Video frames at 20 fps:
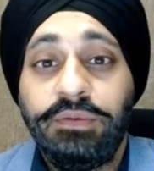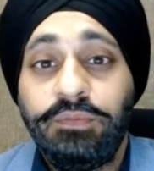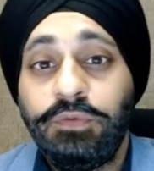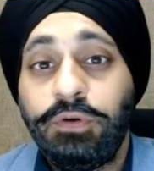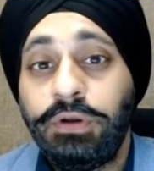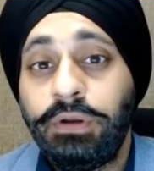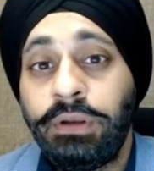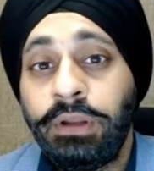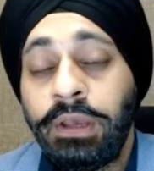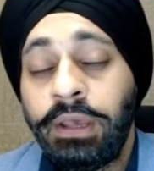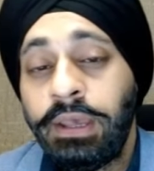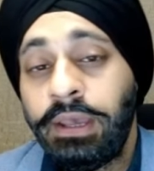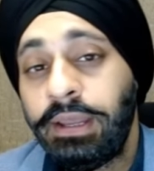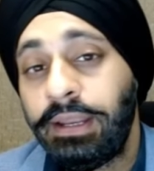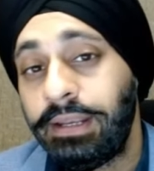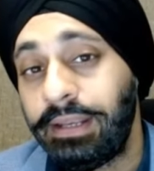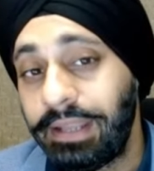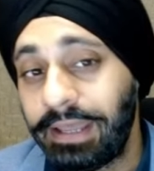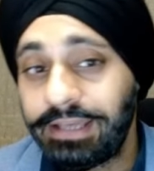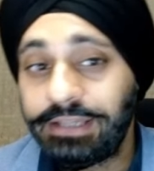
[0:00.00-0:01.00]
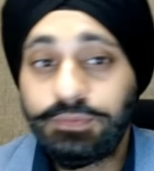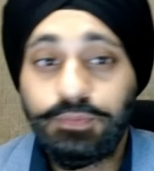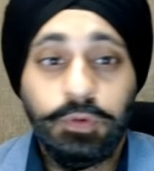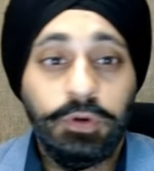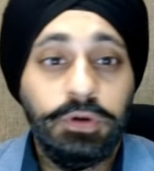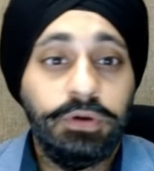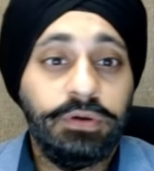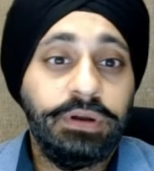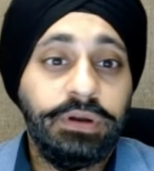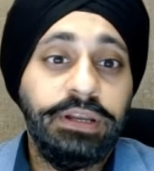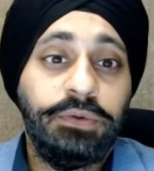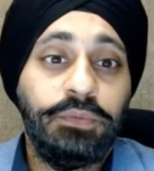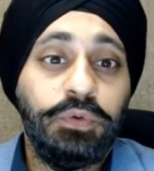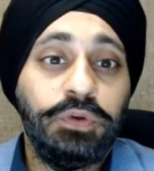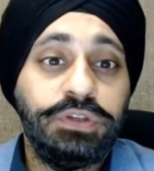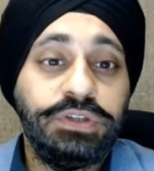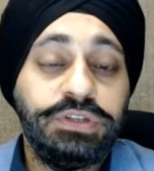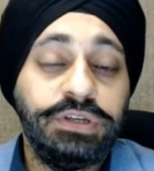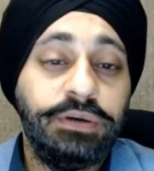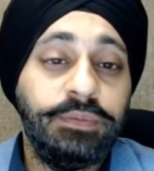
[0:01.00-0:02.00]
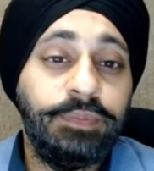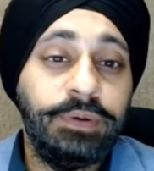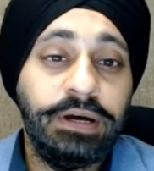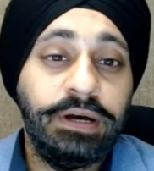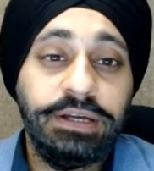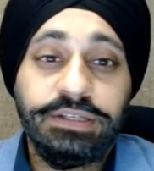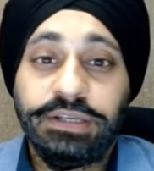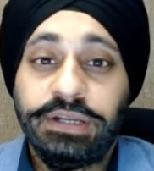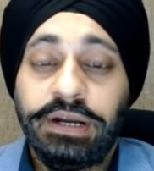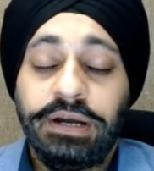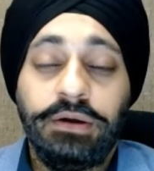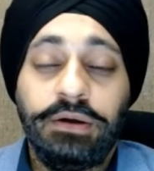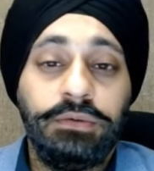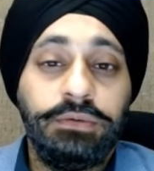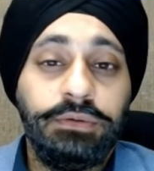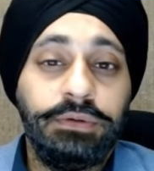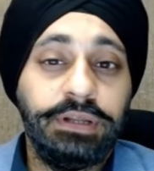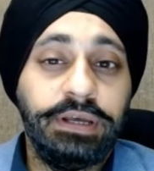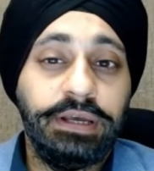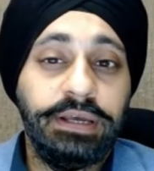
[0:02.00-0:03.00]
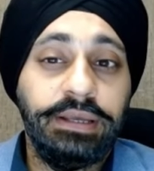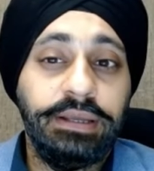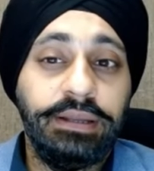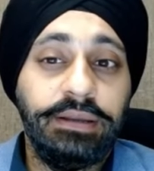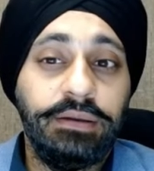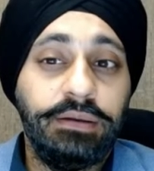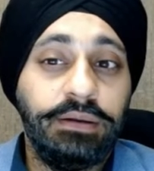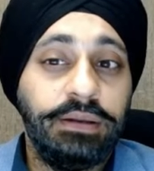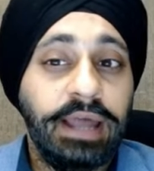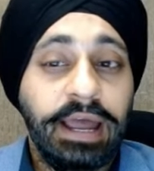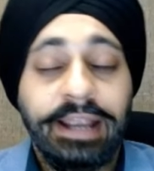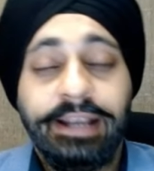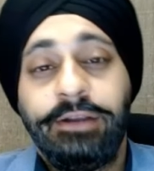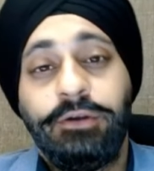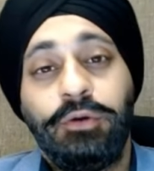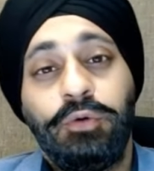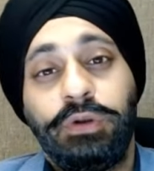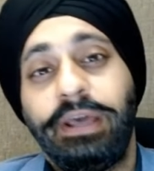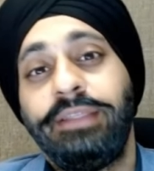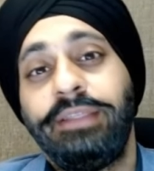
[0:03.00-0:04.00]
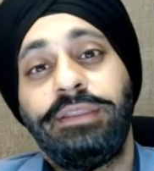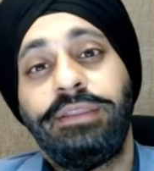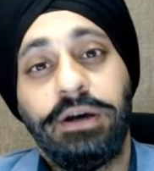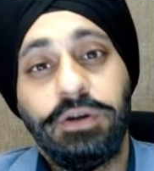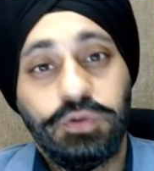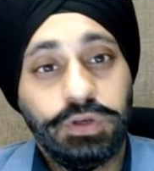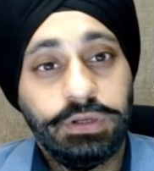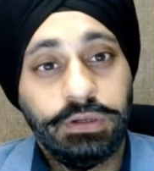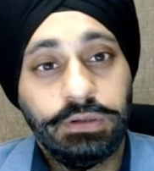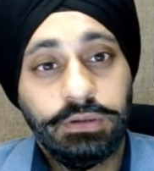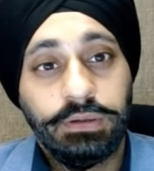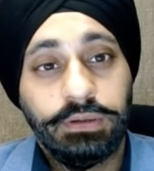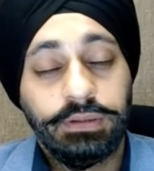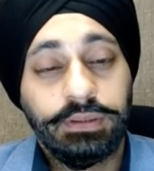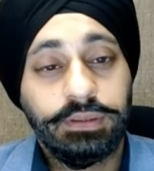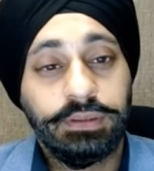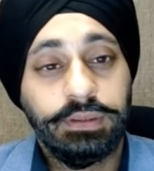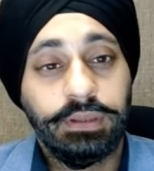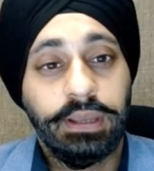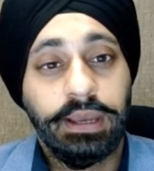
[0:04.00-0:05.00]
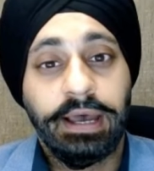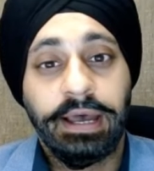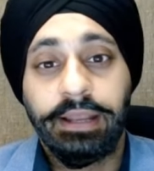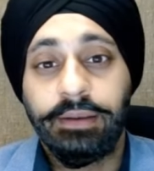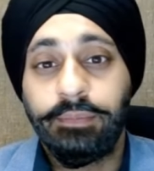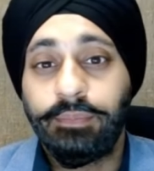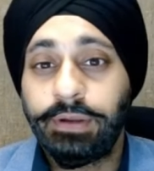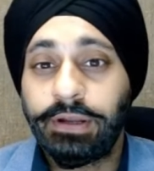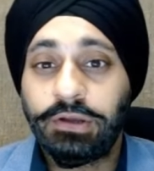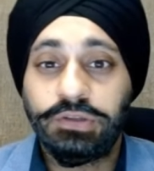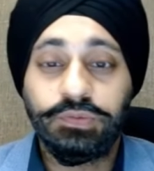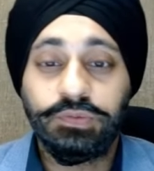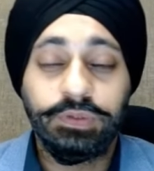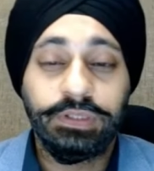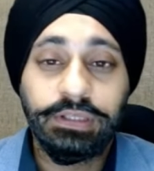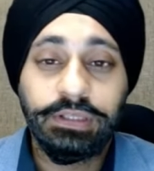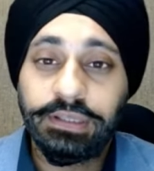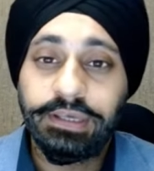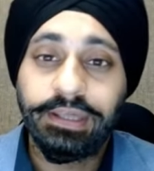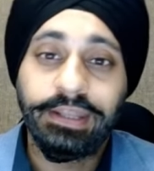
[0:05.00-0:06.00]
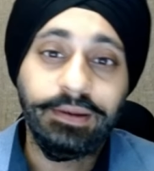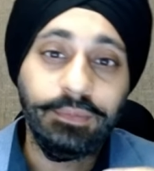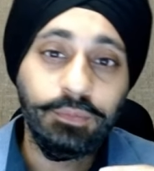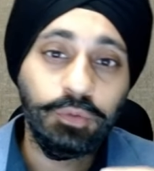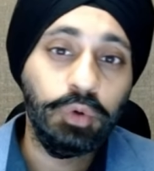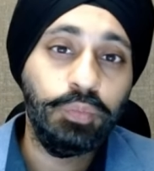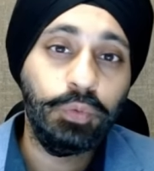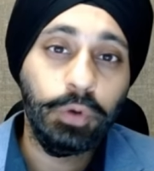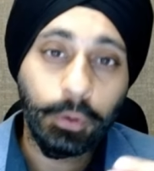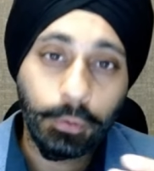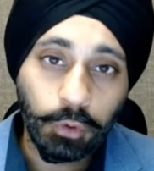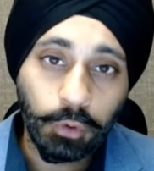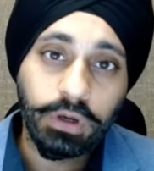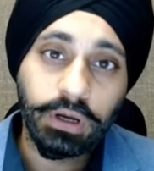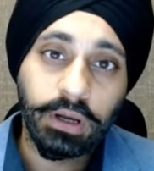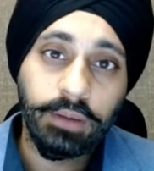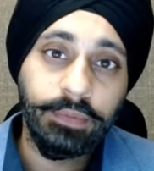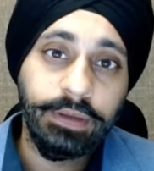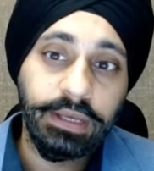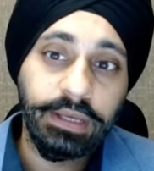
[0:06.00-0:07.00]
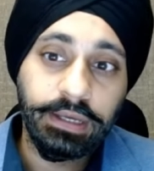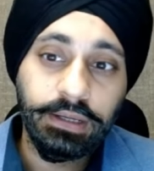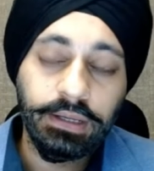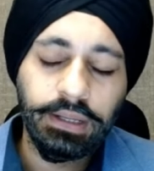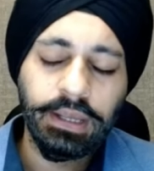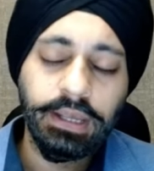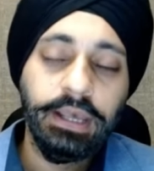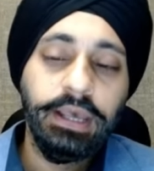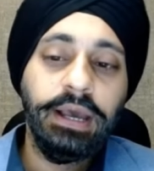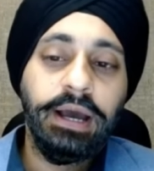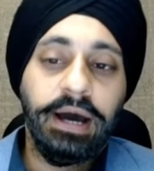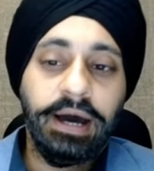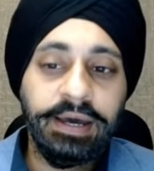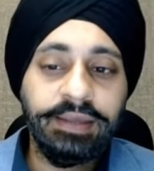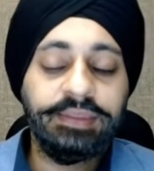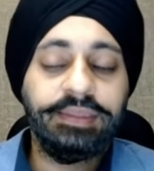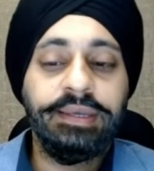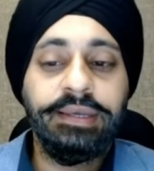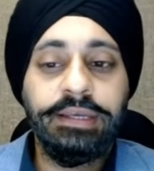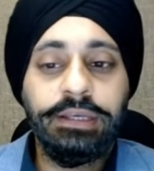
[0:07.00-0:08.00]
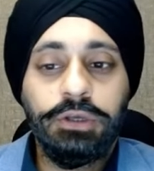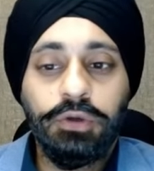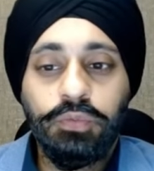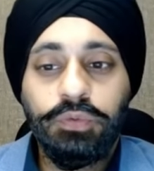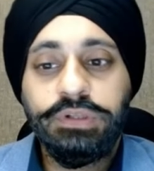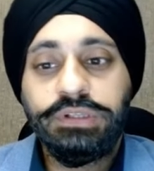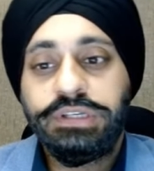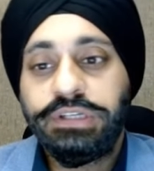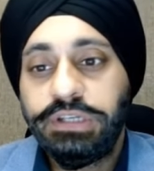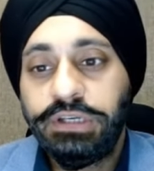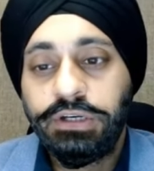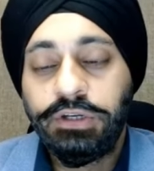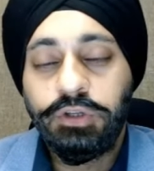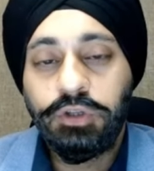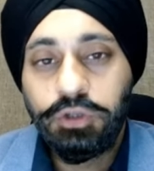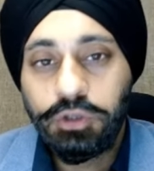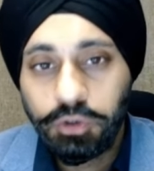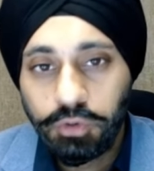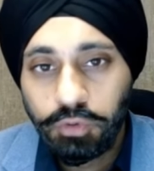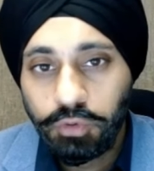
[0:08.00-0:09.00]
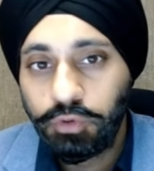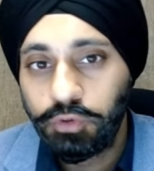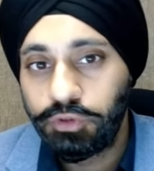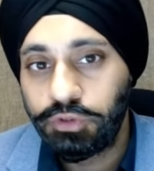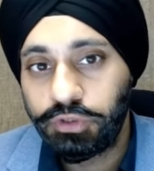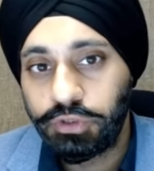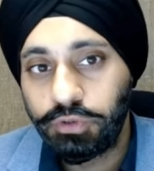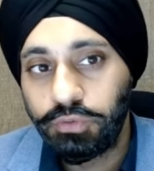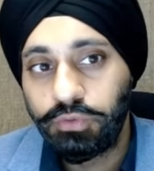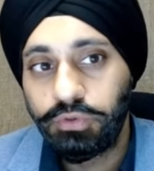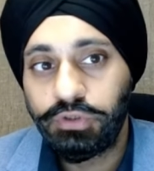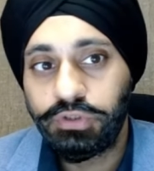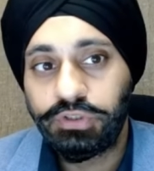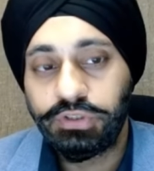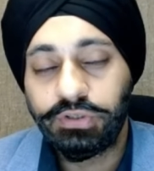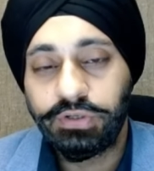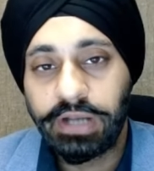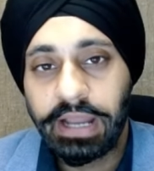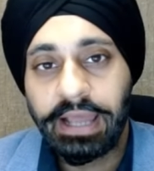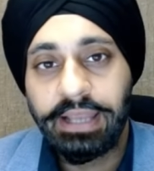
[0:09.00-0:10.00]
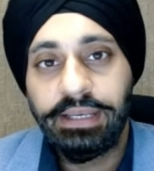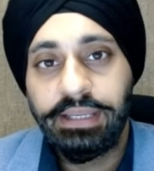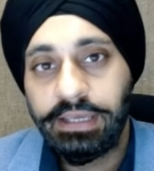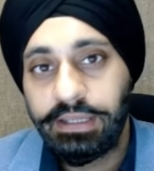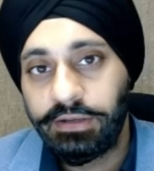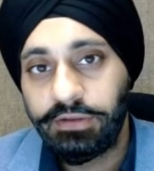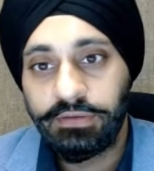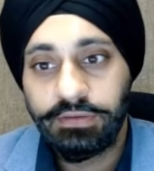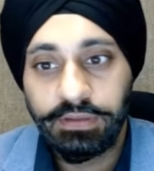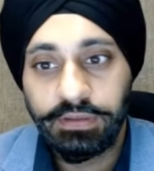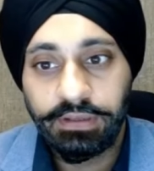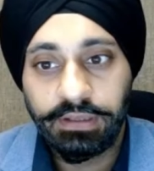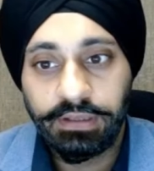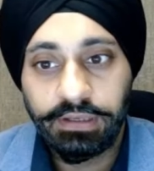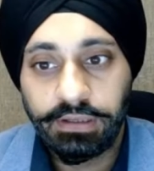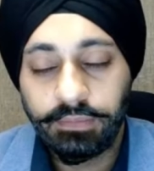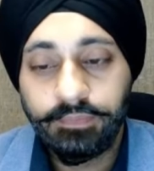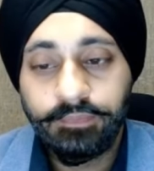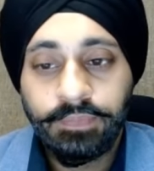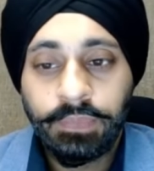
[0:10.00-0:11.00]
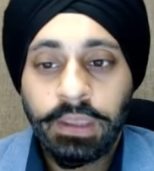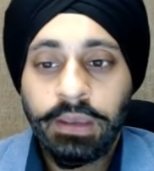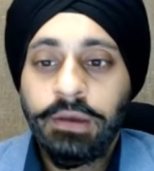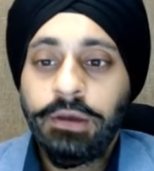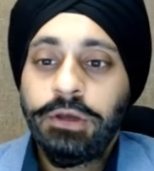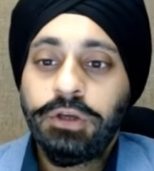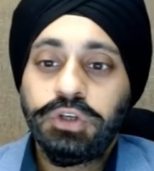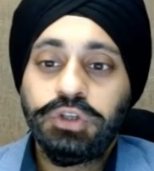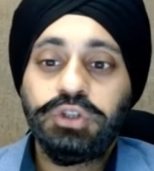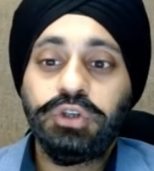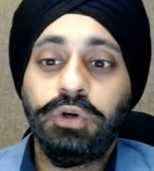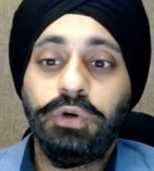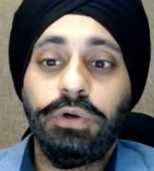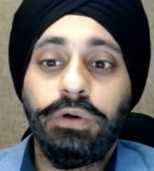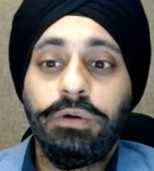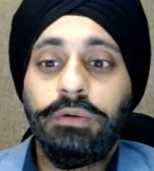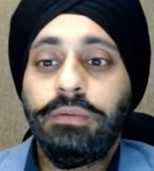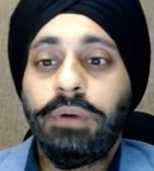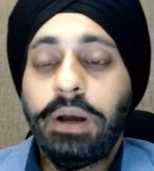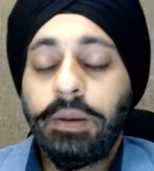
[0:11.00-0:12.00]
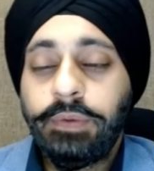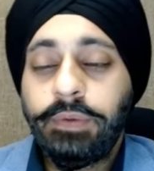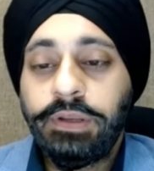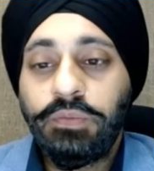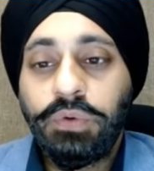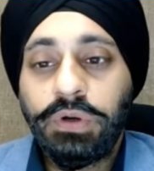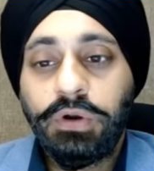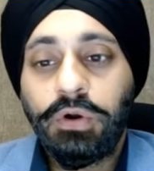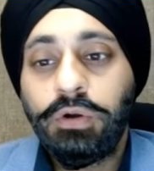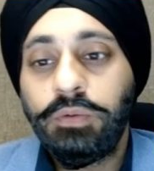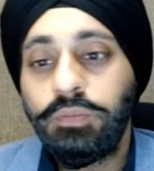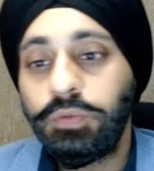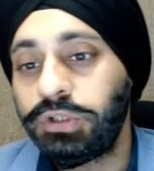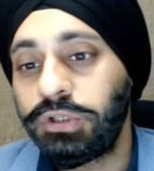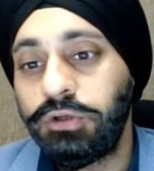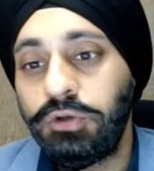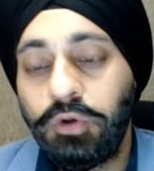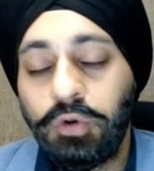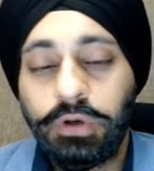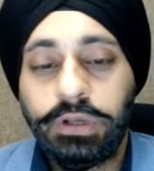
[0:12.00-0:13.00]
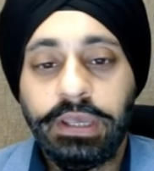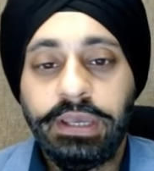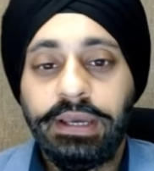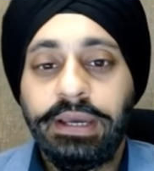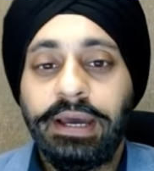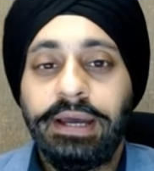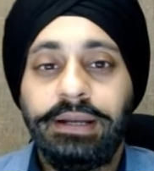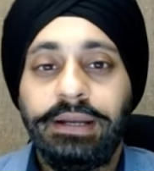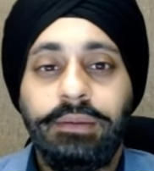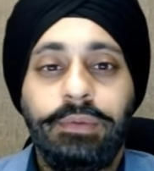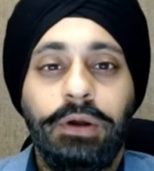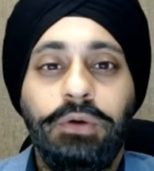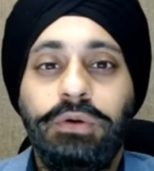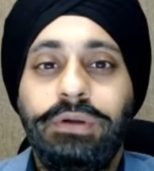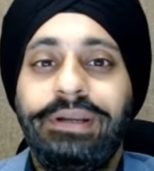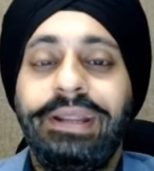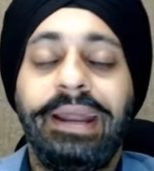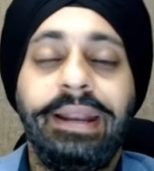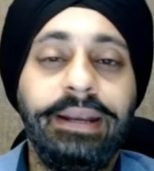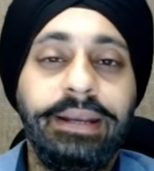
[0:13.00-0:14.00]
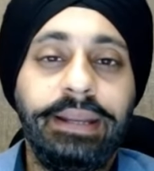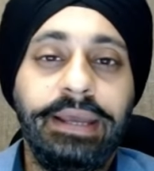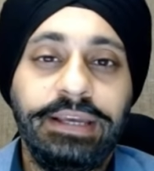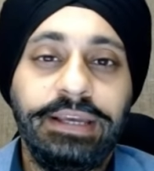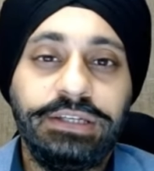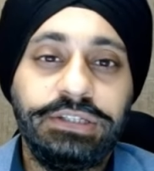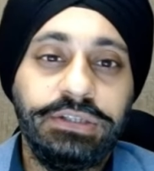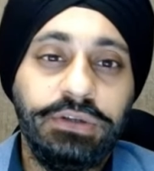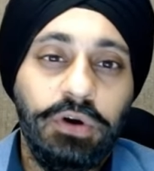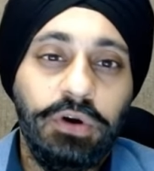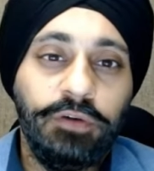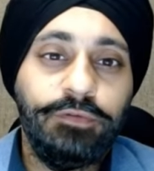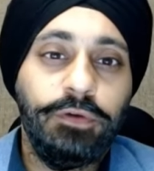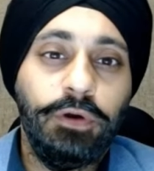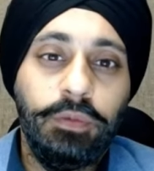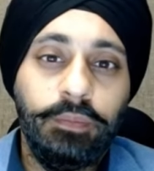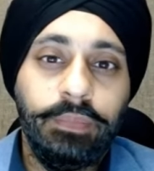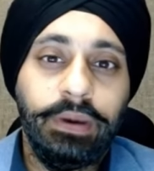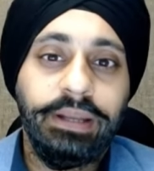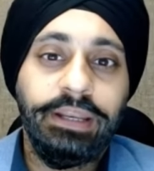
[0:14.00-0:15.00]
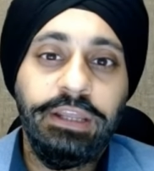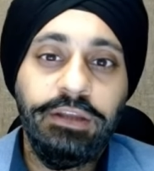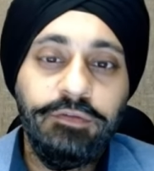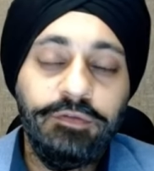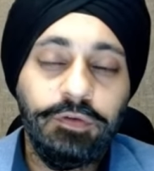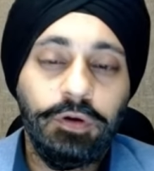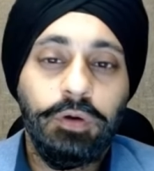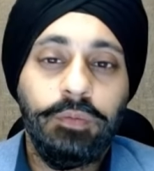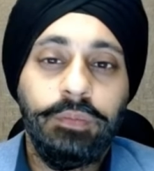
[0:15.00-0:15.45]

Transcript: would, next bull run, it would surpass around 9 to 10,000. And because with Ethereum 2.0 coming in, I think you will see a huge rally in Ethereum. So I mean, we're almost looking at about 10x of your money from